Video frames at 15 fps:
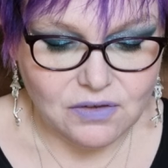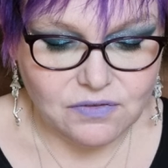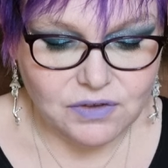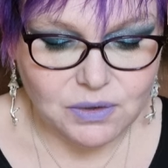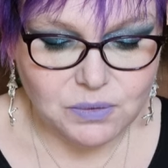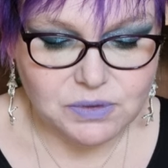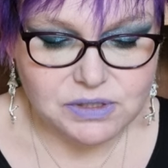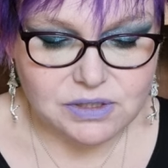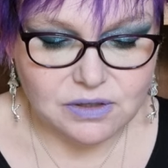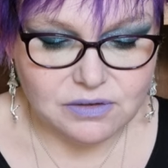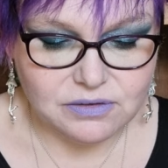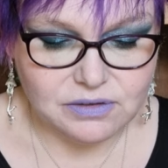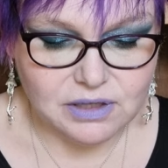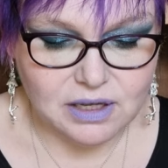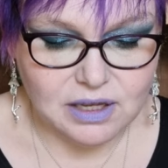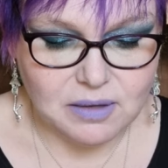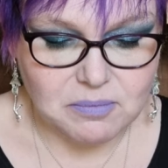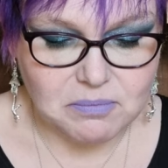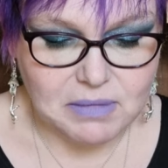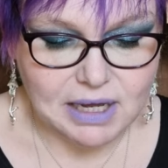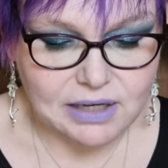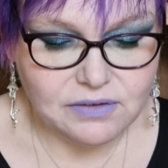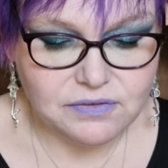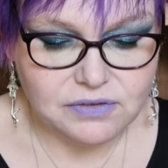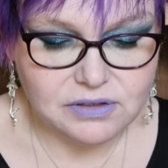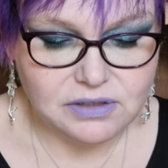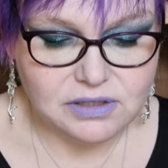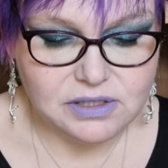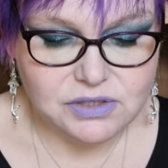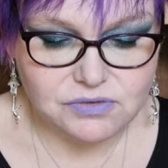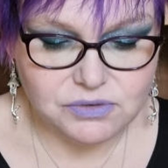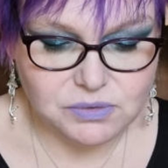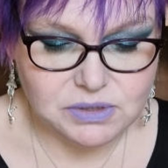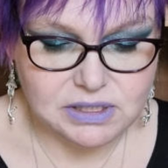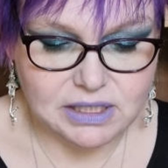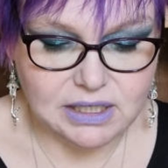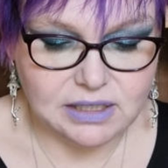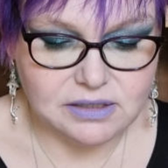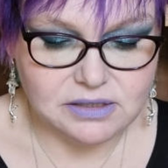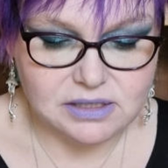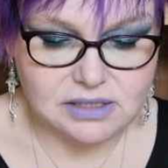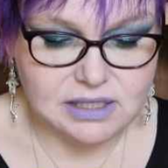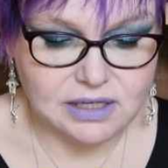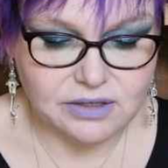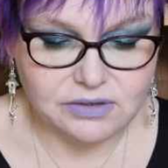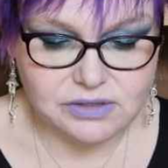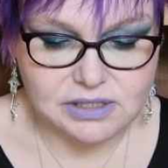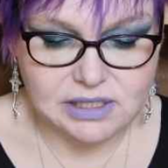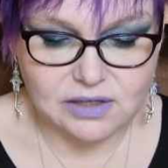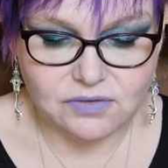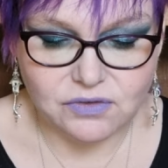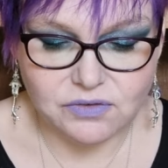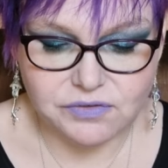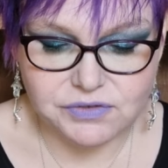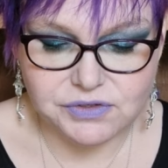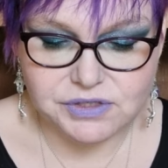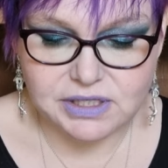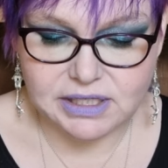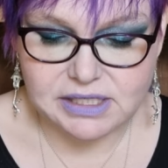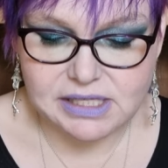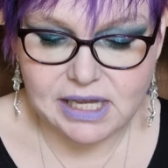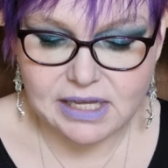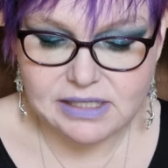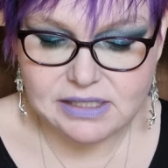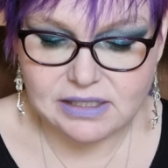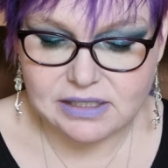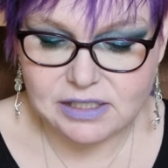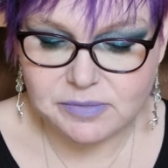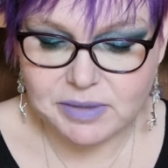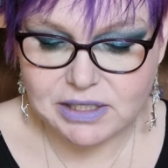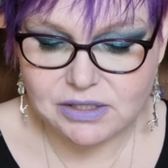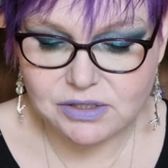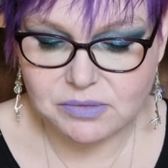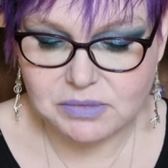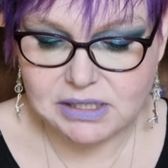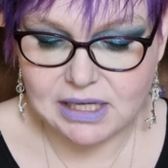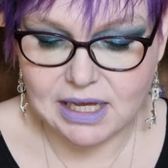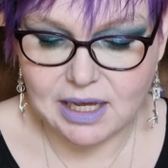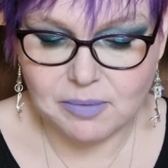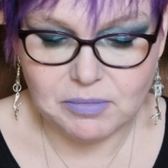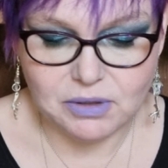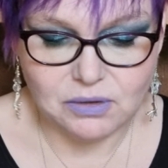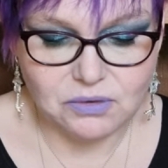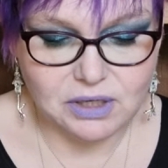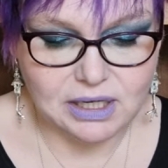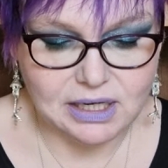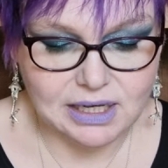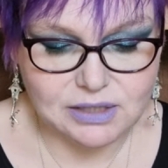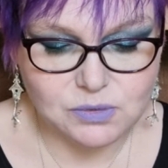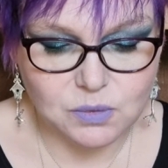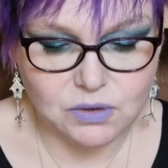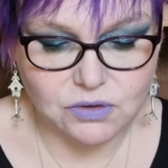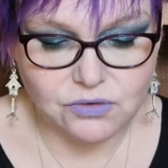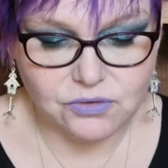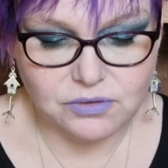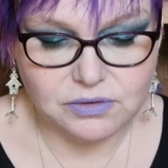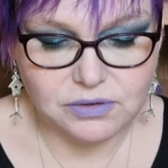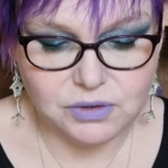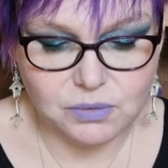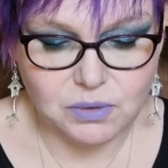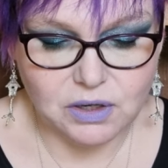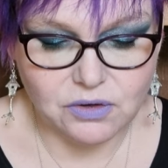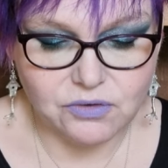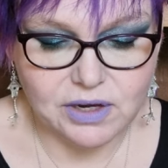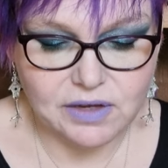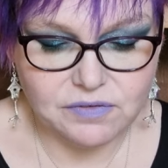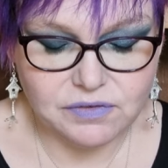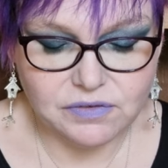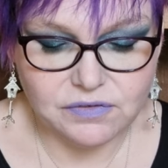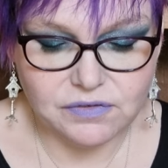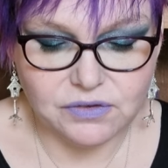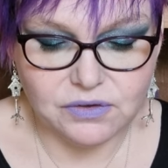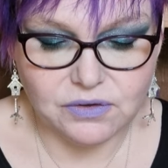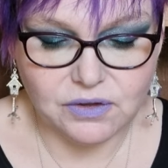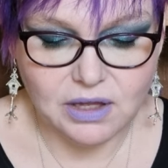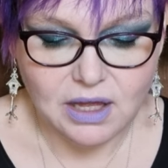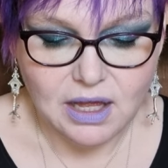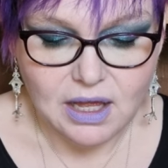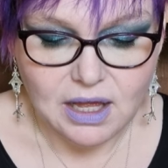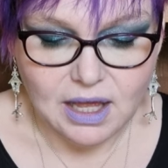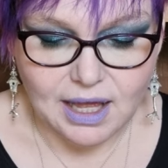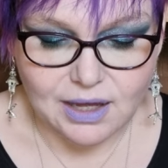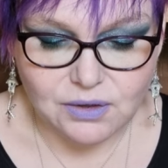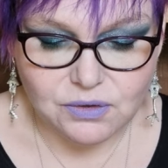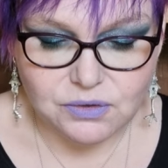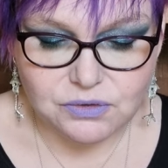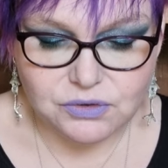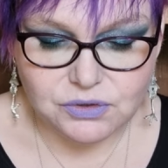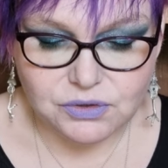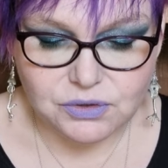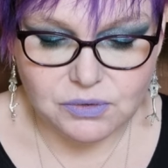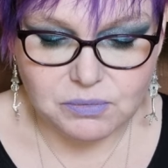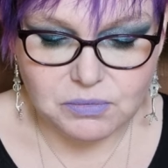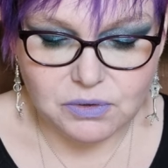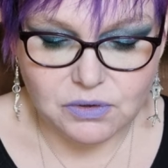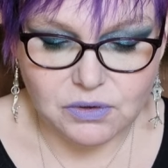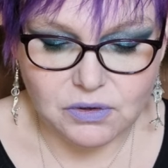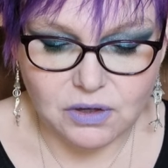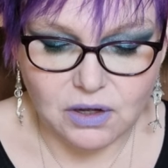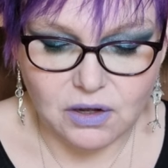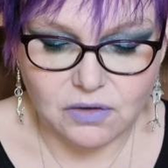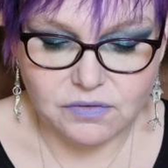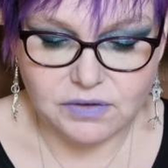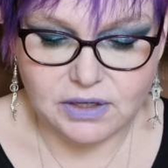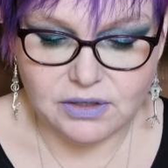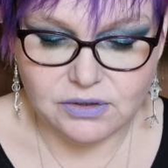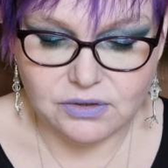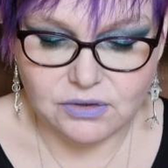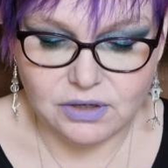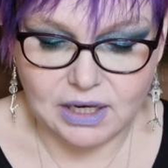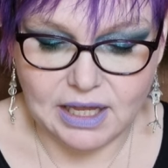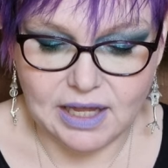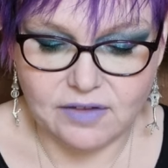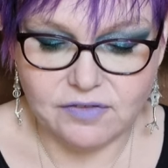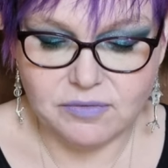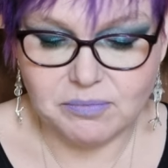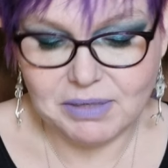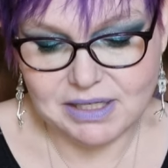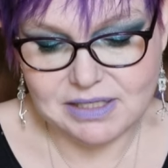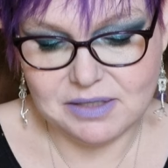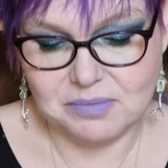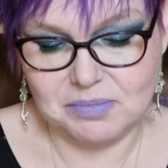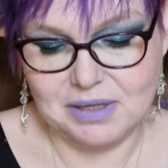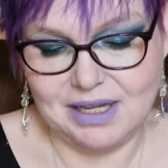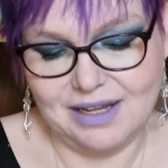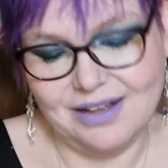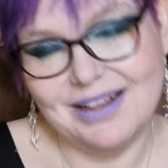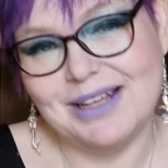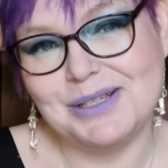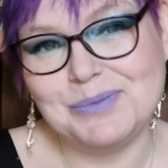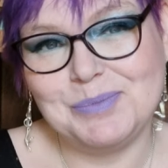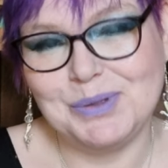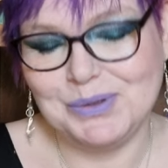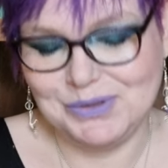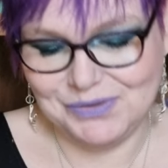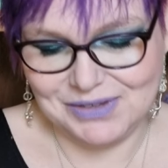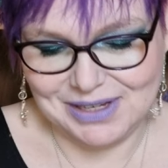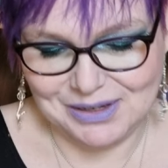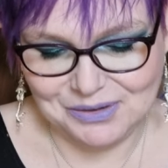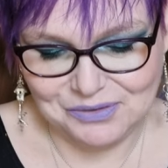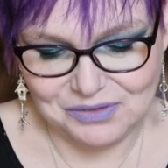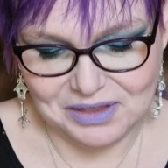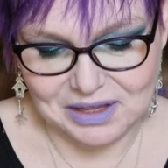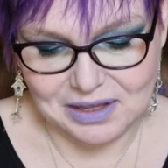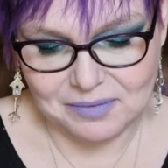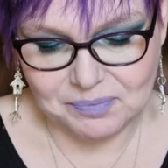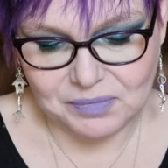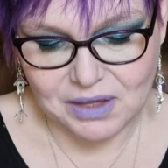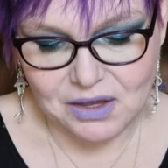Focus on a mindfulness routine to set yourself up for success and spend some time looking at what you are grateful for and could do more of in your life. Blessed be. That's beautiful. I love that.